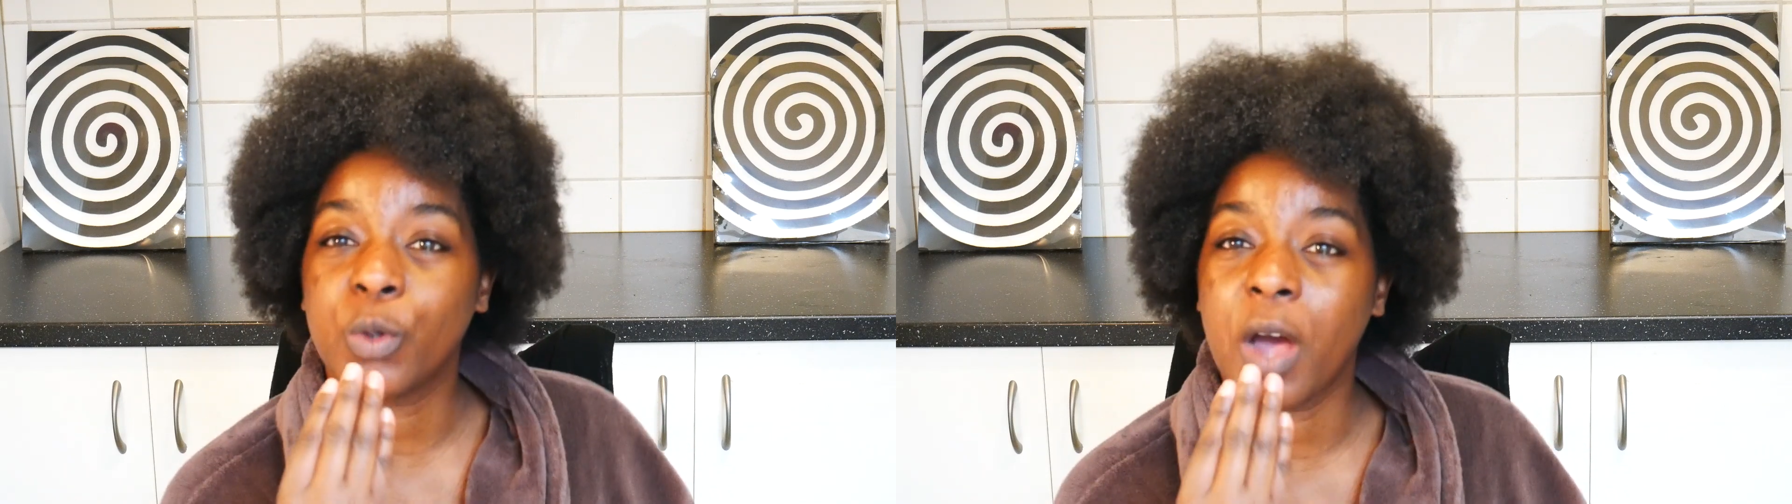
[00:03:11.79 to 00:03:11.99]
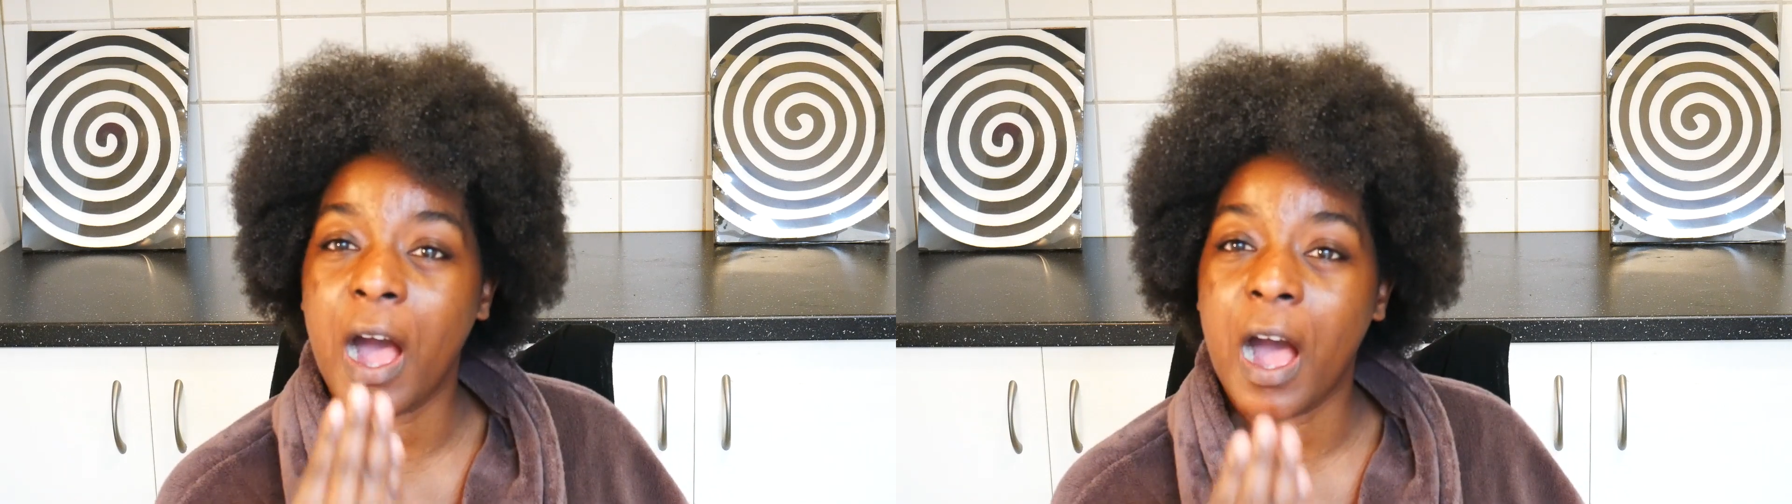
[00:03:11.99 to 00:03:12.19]

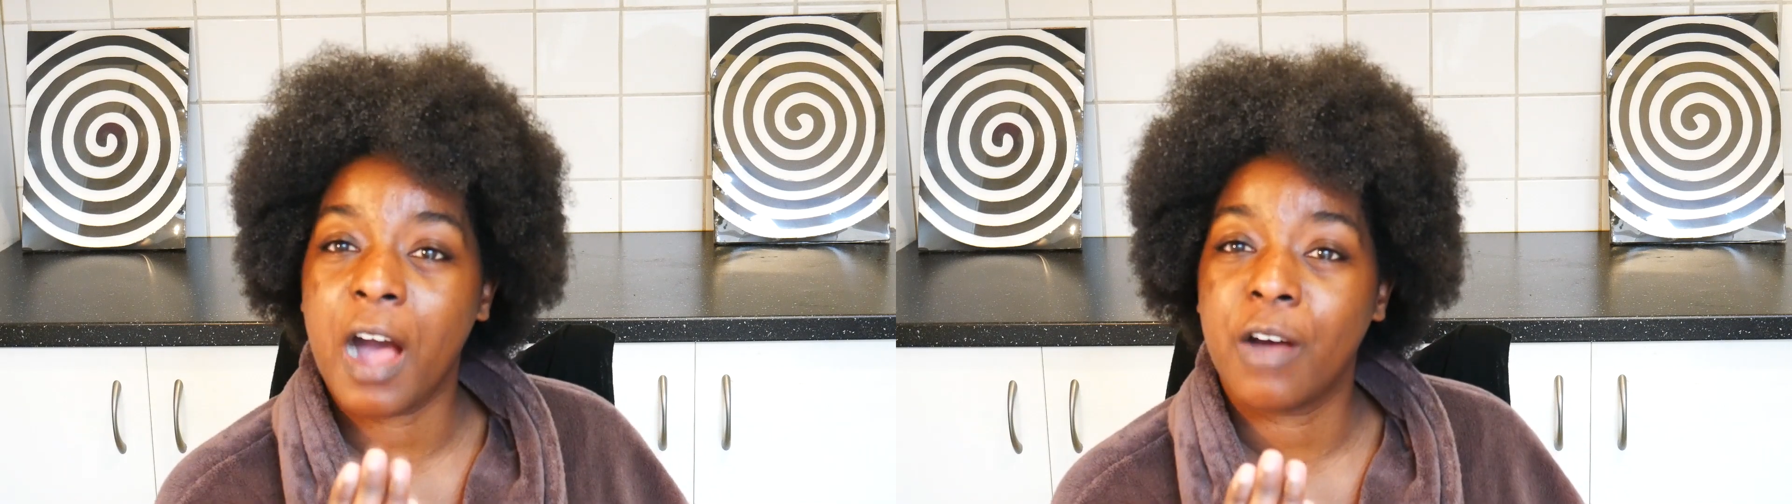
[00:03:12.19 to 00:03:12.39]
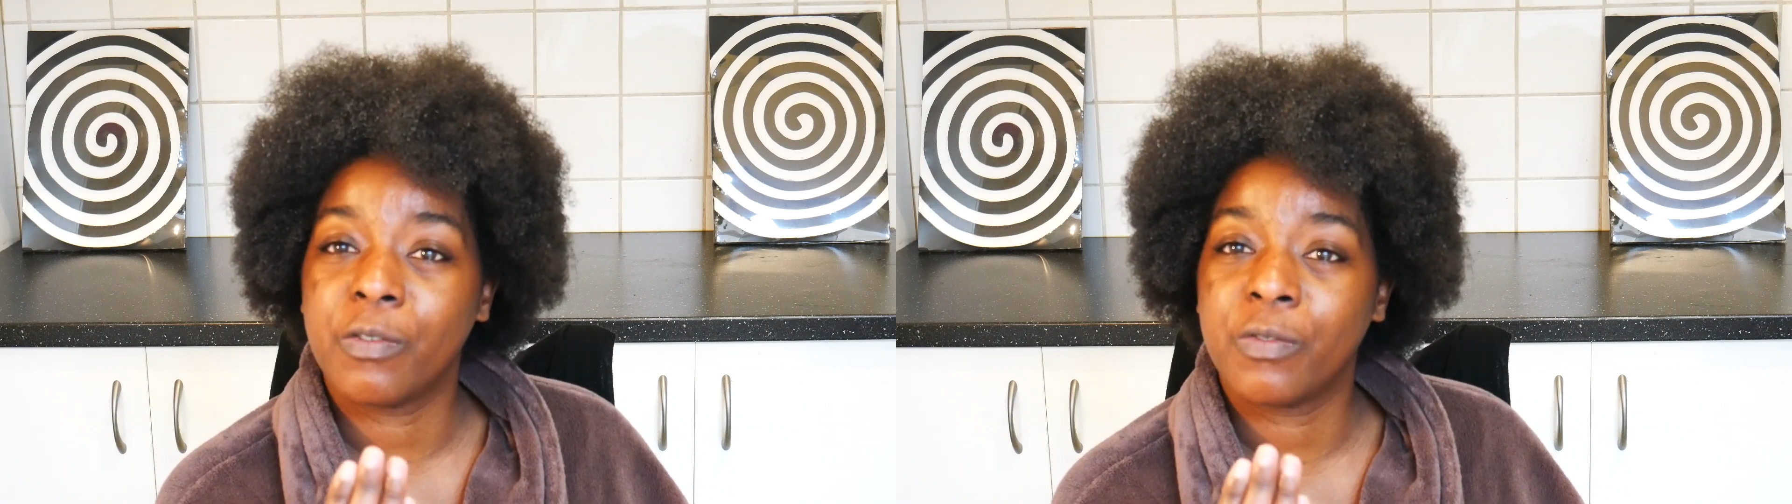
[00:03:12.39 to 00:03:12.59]
you
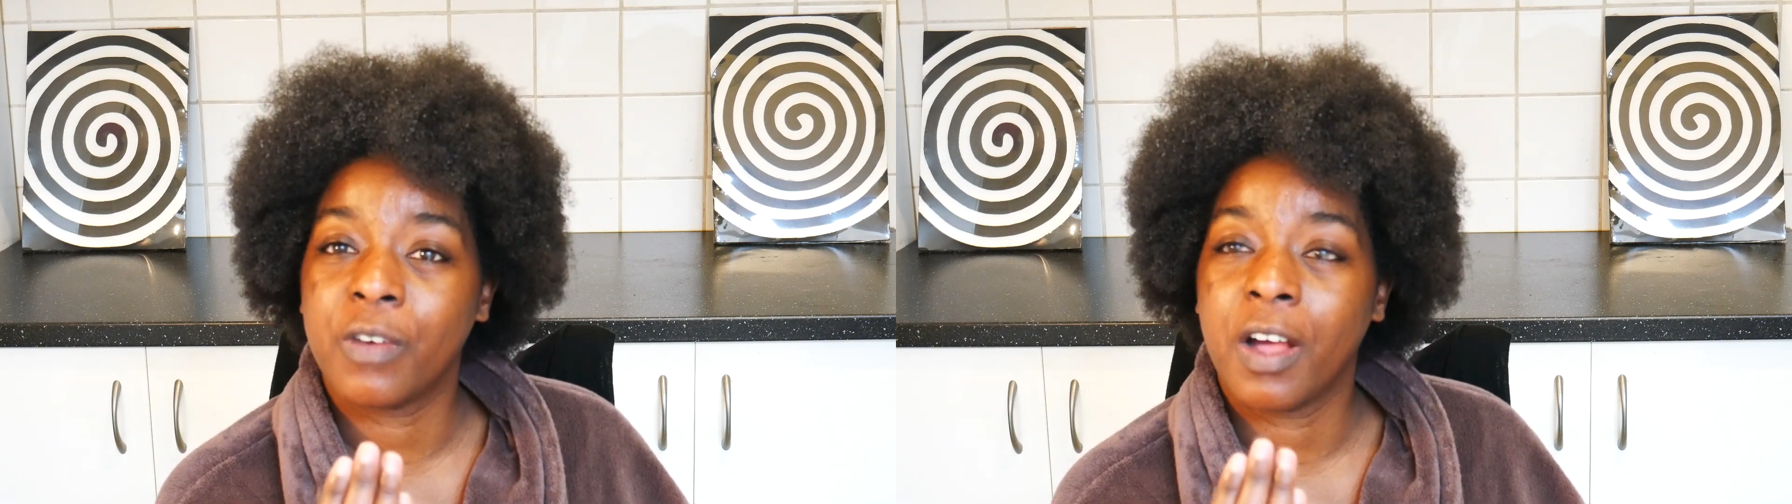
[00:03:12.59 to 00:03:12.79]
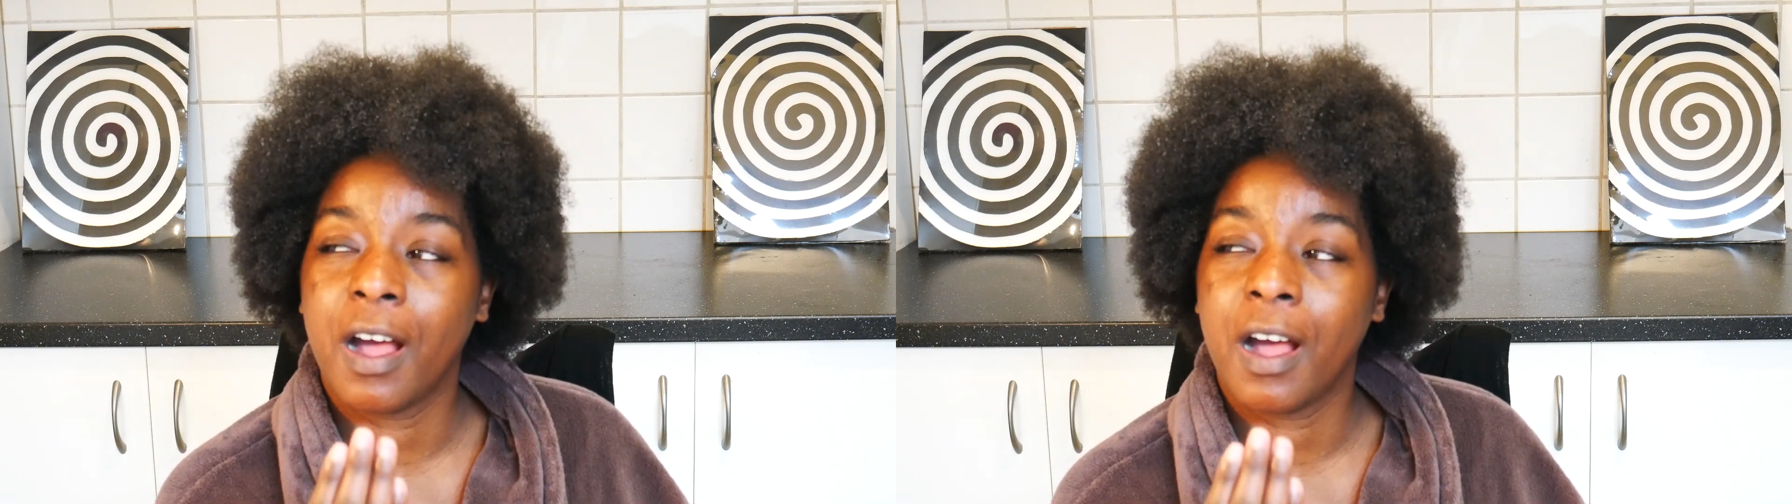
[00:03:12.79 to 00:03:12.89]
have